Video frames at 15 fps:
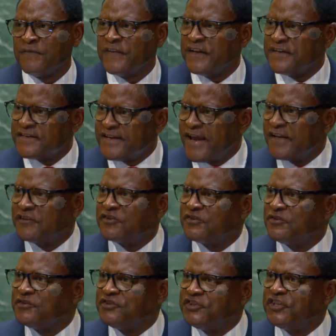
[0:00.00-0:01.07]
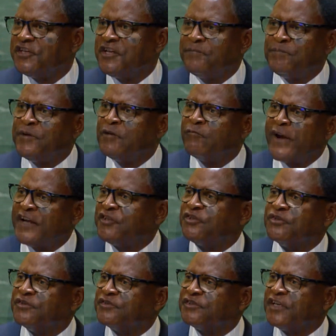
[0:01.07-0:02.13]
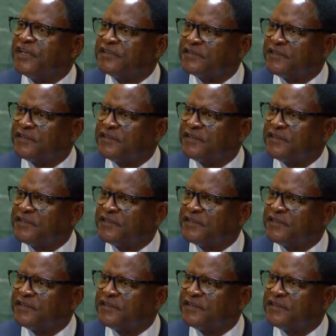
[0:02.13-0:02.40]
the debt to GDP ratios